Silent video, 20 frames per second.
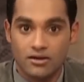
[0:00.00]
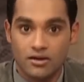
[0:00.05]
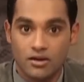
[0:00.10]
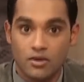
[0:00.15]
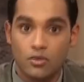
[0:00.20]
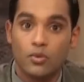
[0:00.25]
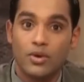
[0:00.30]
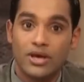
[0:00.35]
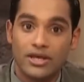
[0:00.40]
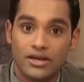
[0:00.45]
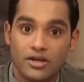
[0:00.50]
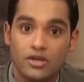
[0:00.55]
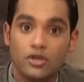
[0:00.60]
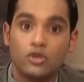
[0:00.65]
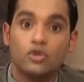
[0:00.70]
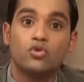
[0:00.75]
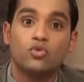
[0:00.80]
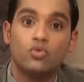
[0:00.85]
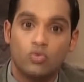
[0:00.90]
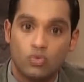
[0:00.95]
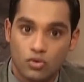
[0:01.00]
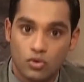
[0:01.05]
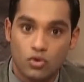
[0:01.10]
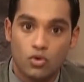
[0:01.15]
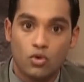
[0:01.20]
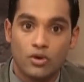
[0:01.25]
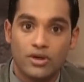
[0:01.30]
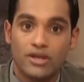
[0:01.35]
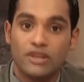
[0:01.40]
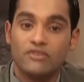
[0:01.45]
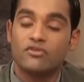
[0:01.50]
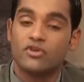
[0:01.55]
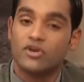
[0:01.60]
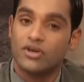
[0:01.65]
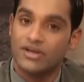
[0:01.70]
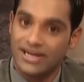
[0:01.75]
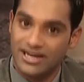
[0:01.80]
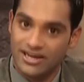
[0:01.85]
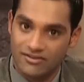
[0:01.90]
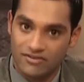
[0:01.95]
wherein you go in for a
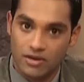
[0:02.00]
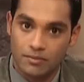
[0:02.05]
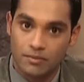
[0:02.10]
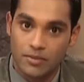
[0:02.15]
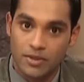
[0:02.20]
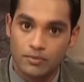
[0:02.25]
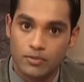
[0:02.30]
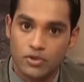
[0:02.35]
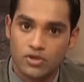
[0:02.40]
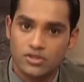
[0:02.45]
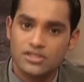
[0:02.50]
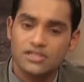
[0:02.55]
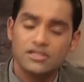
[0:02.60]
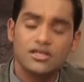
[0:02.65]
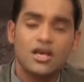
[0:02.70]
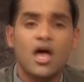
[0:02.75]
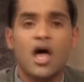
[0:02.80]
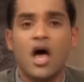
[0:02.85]
redevelopment process,